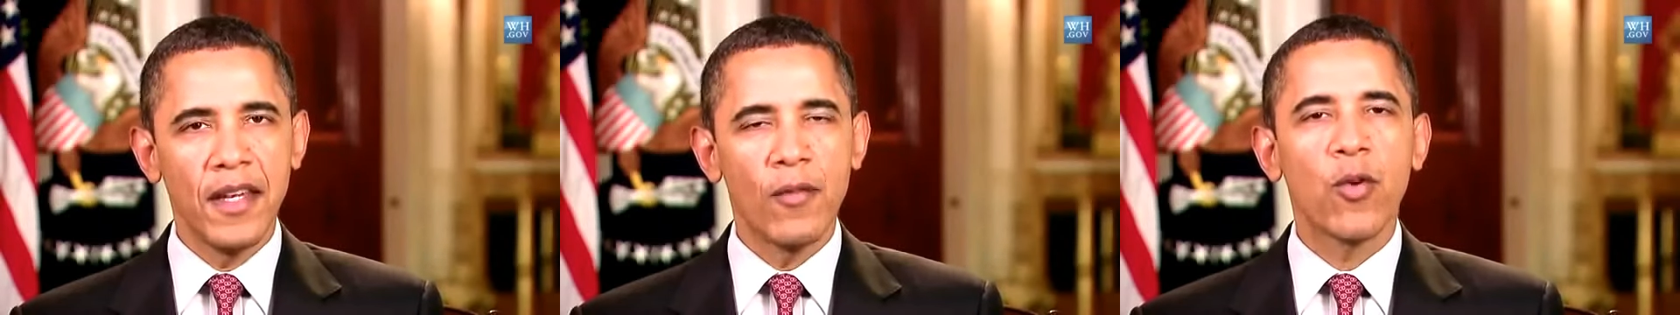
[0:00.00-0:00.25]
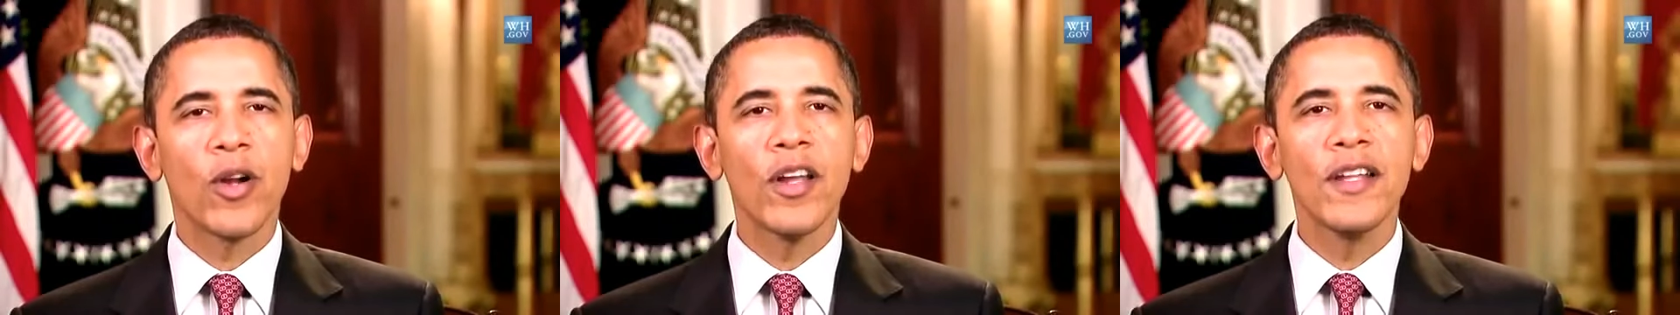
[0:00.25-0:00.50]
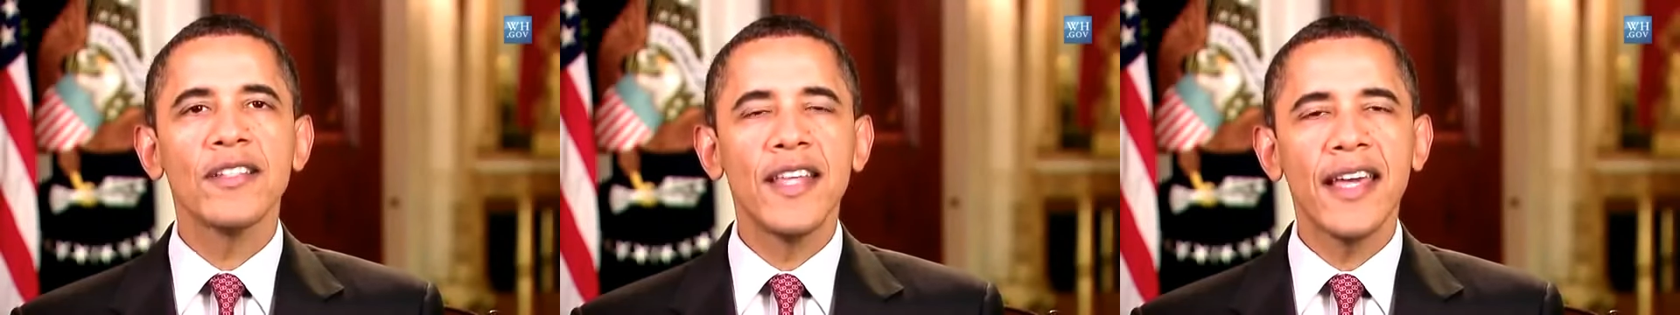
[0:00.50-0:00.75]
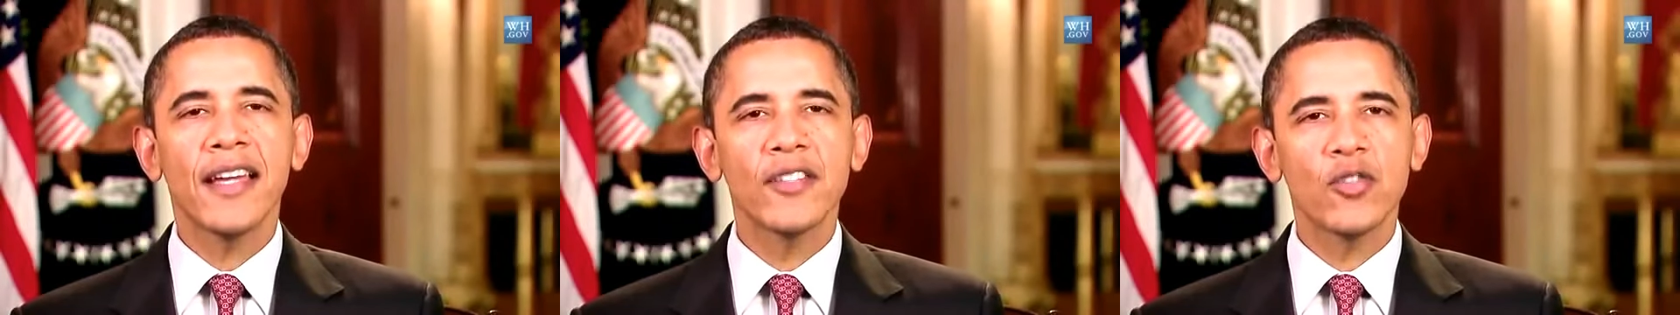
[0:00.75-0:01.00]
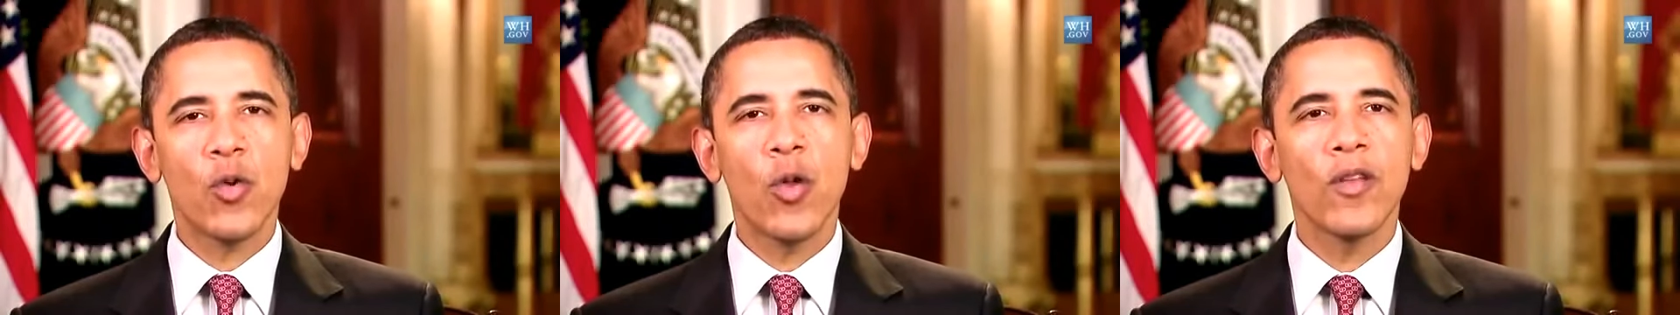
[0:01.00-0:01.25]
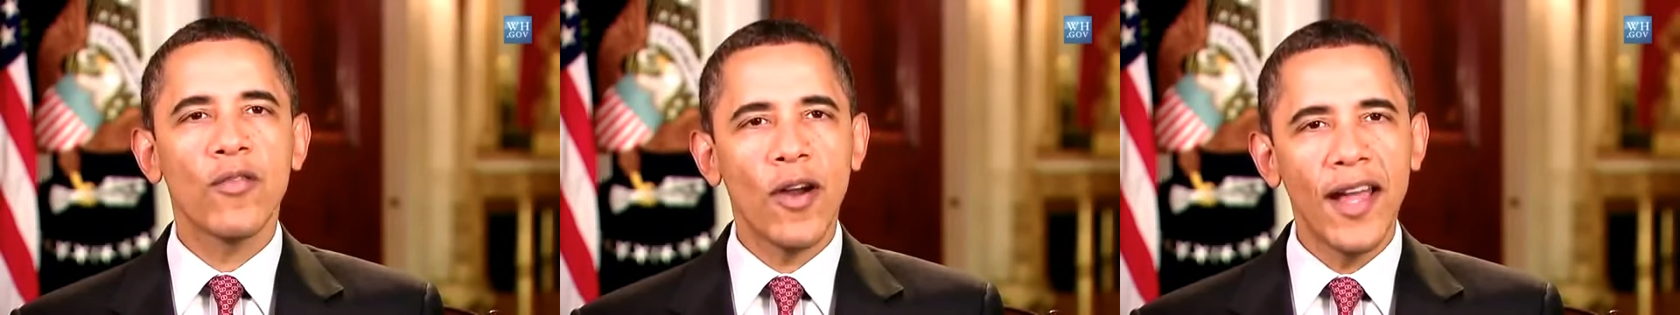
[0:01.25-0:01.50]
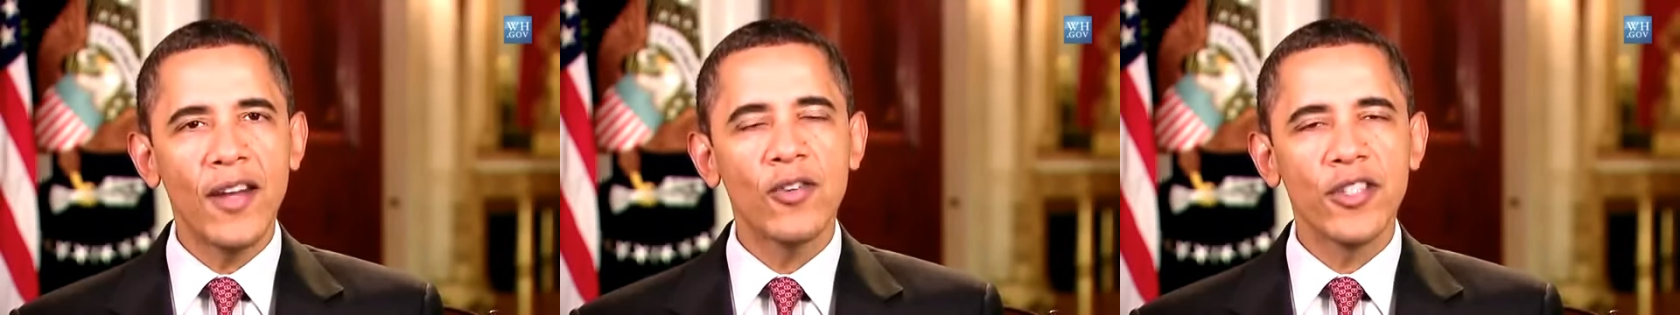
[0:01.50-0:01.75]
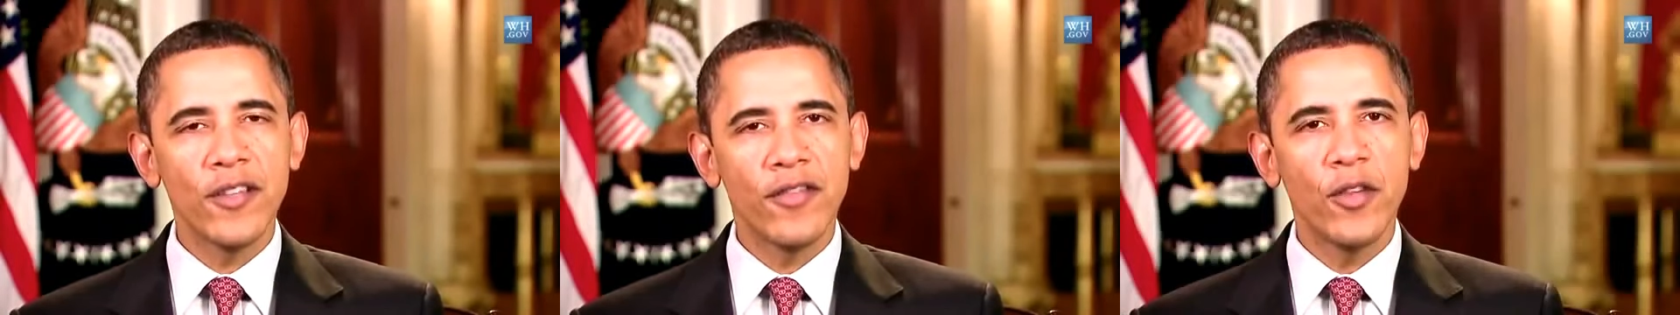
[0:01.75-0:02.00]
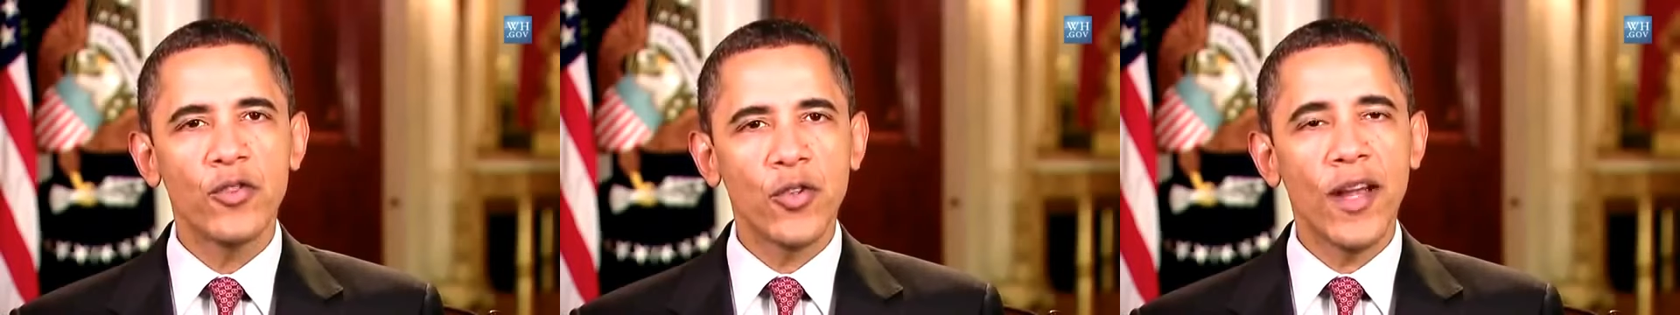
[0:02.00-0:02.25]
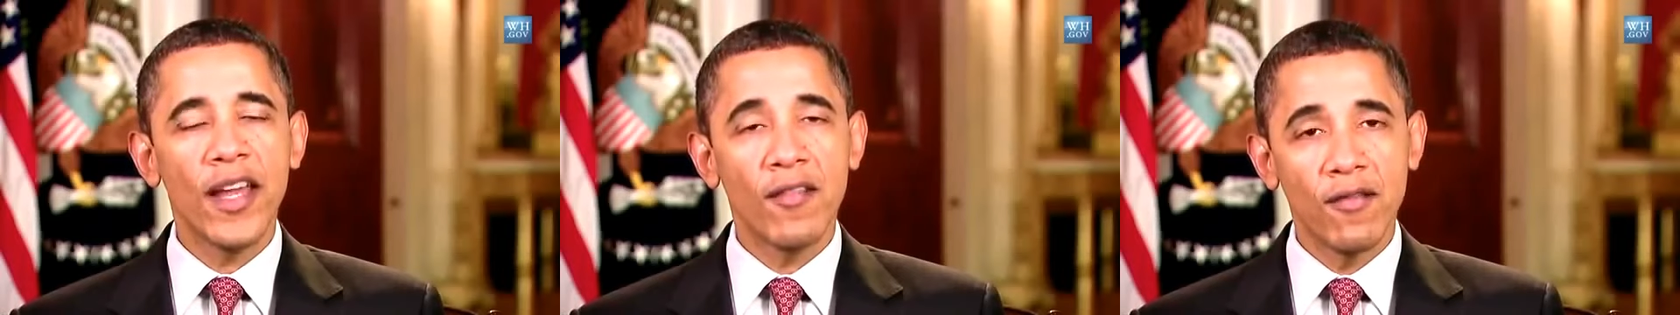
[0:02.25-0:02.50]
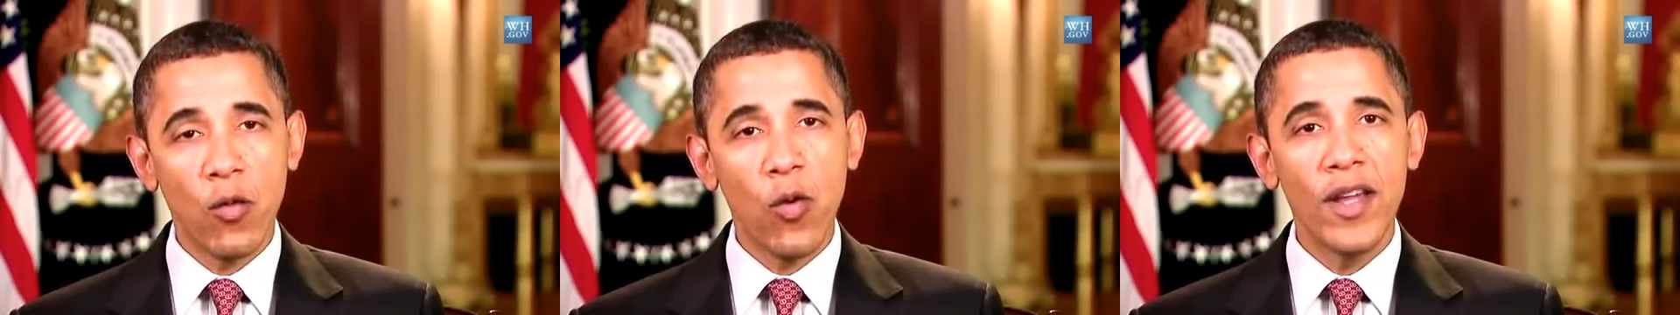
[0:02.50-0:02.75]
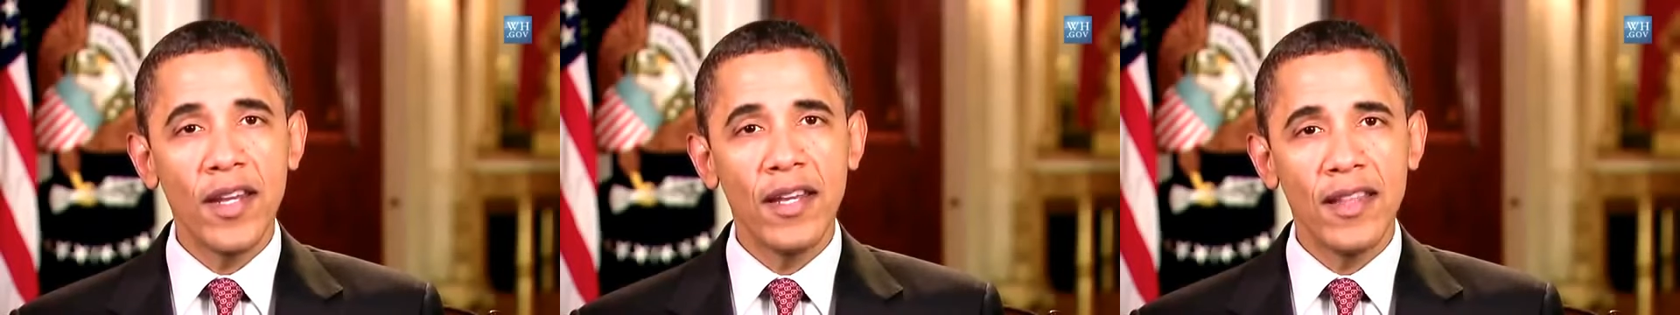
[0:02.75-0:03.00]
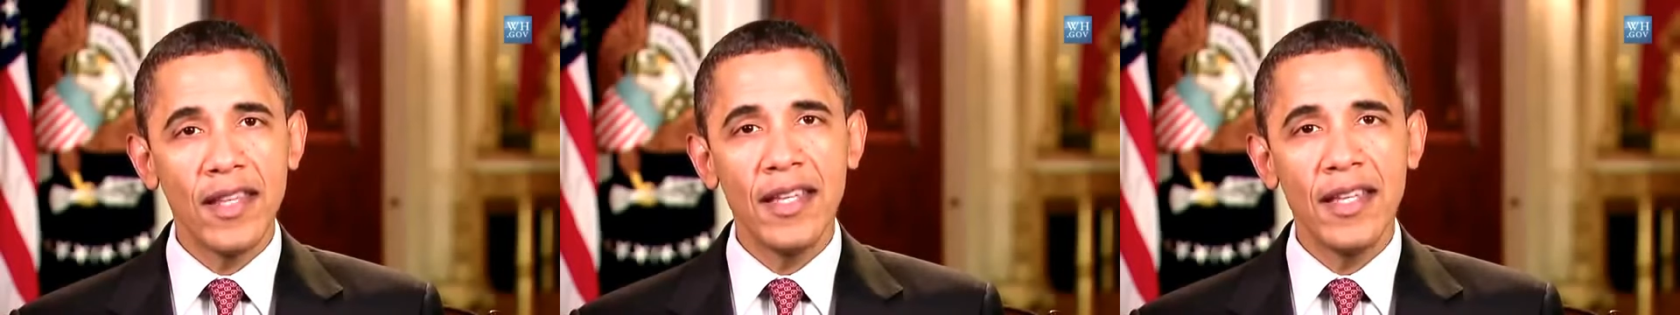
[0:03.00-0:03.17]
If we're going to take control of our energy future and avoid